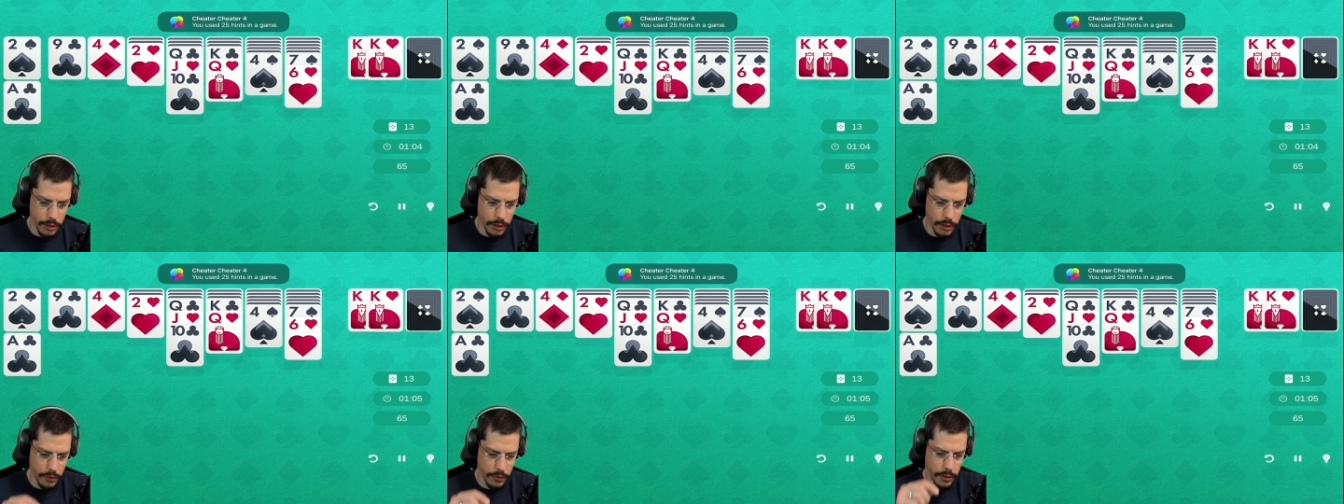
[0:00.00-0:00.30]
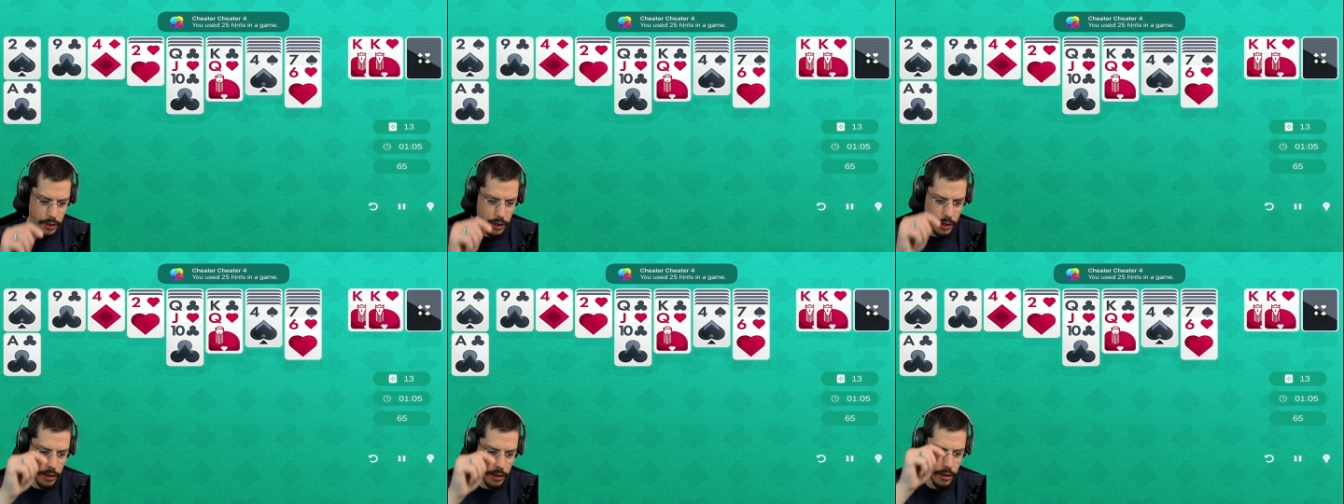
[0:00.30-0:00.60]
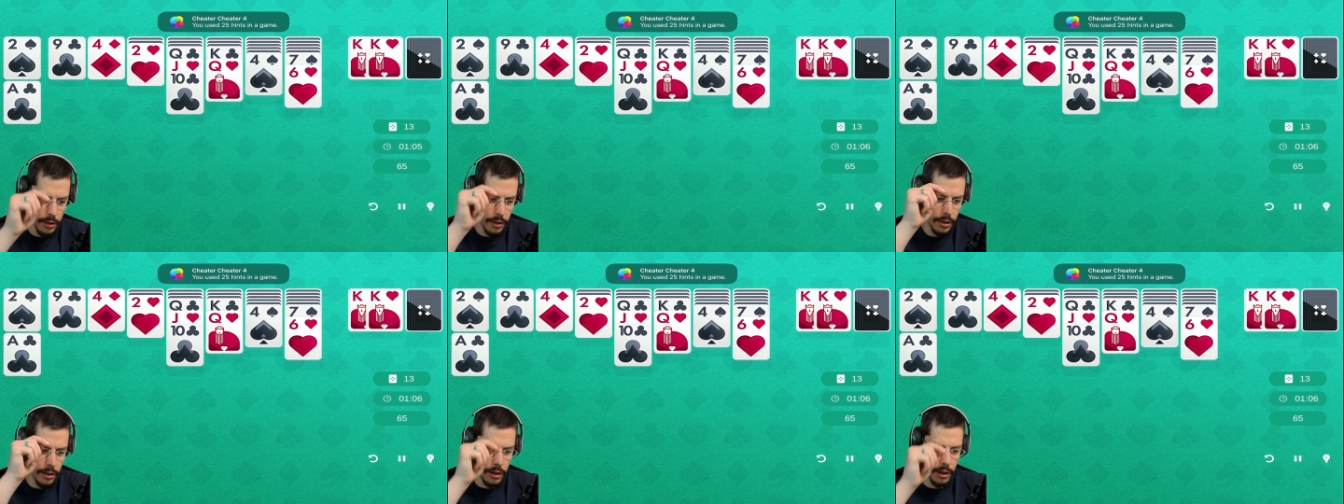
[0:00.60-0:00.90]
Okay.
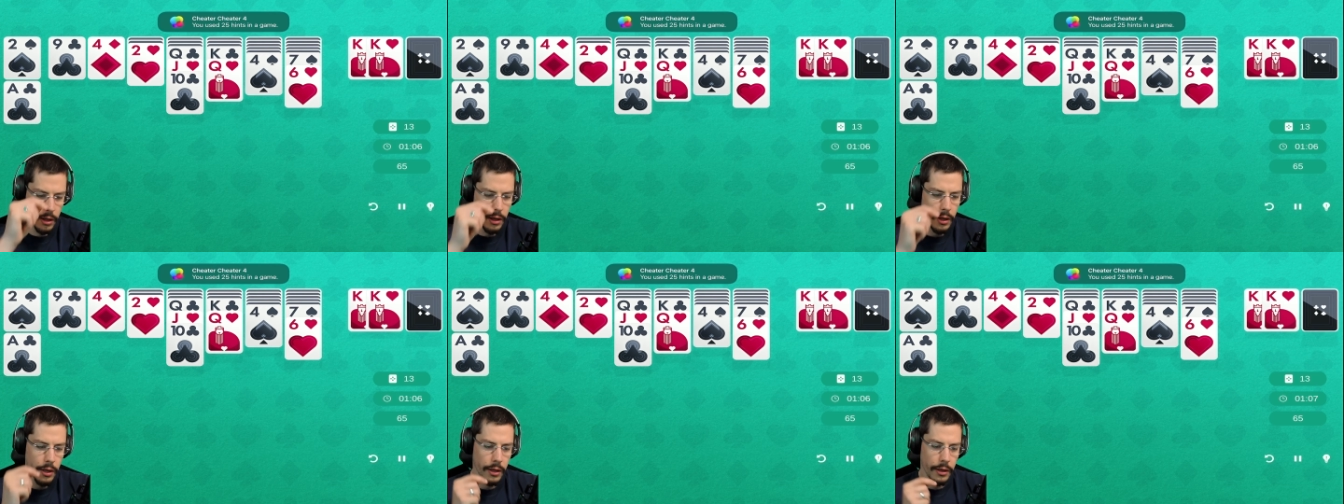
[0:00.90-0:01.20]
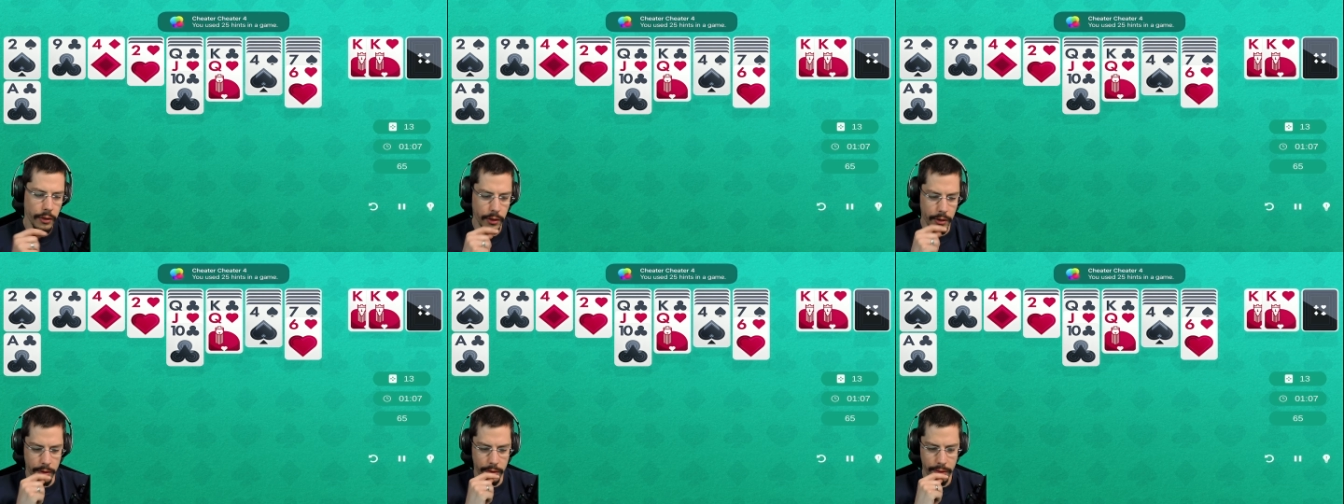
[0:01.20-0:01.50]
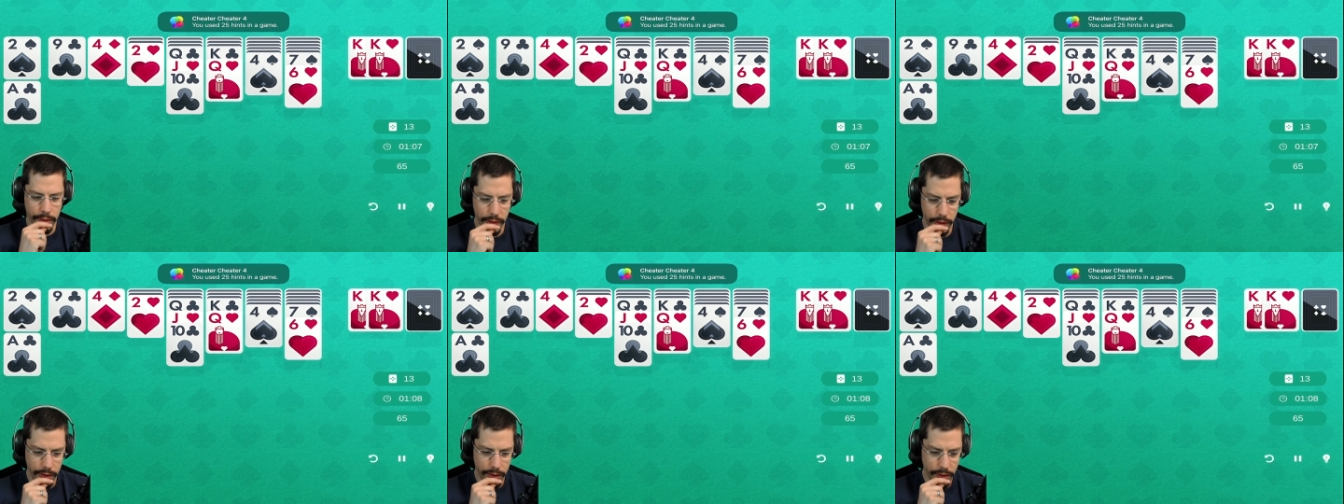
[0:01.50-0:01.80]

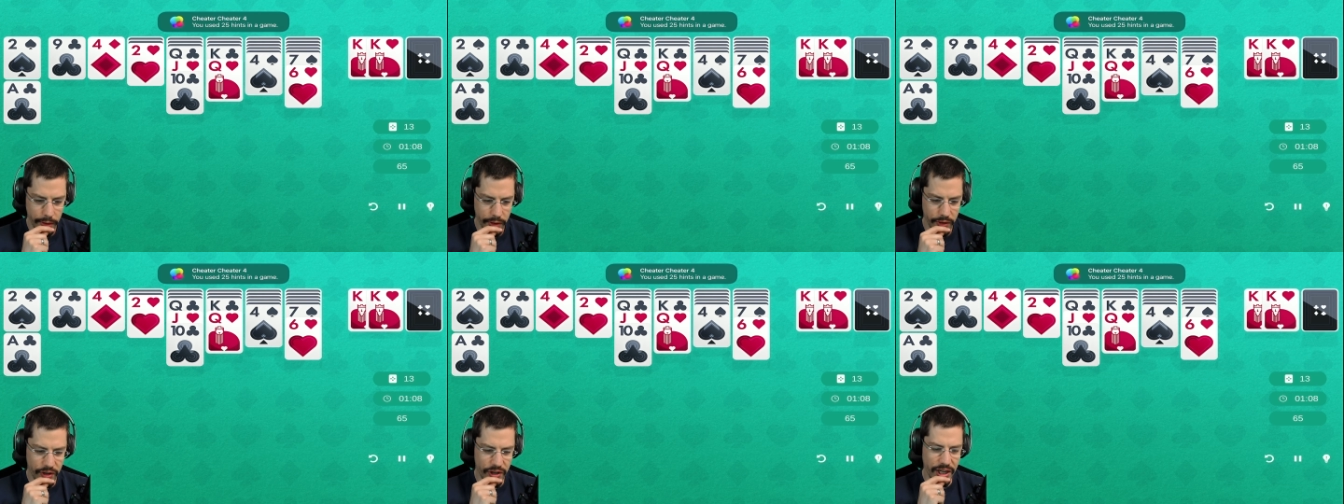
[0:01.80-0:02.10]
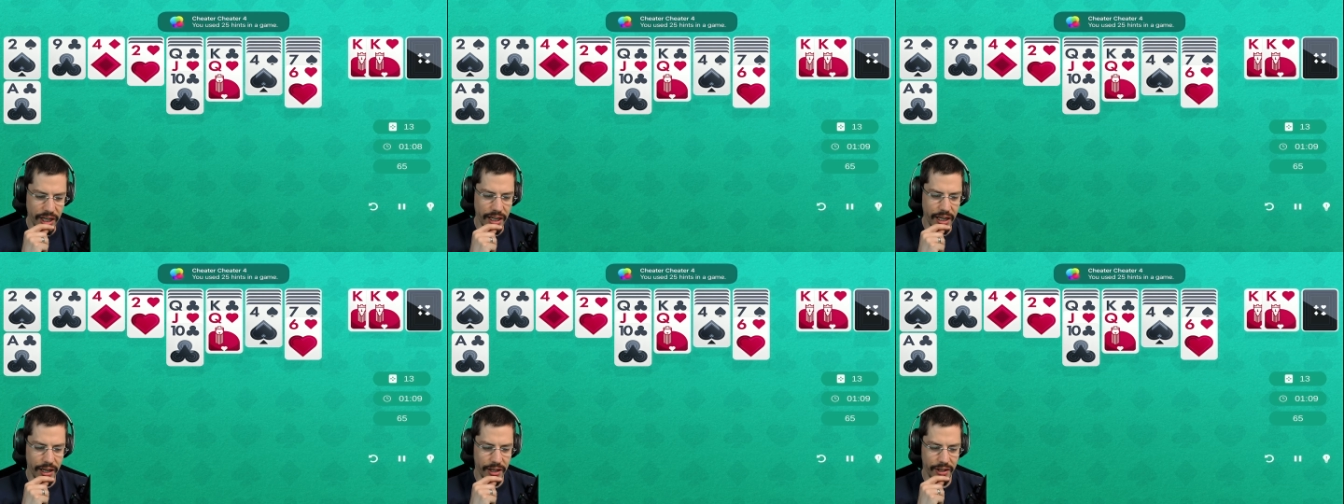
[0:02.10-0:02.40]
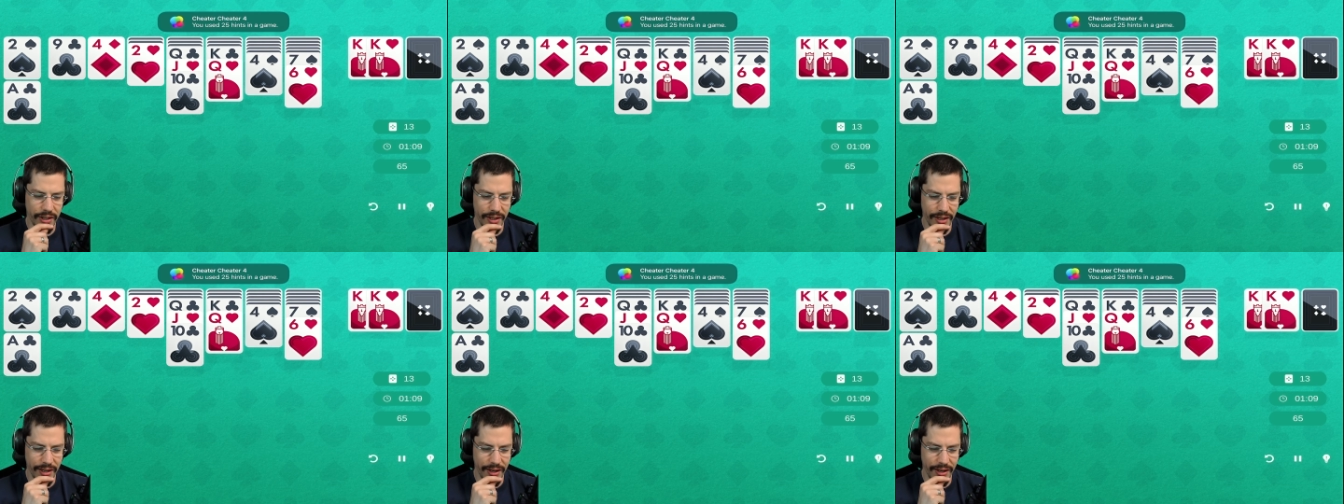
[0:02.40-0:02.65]
Cheater.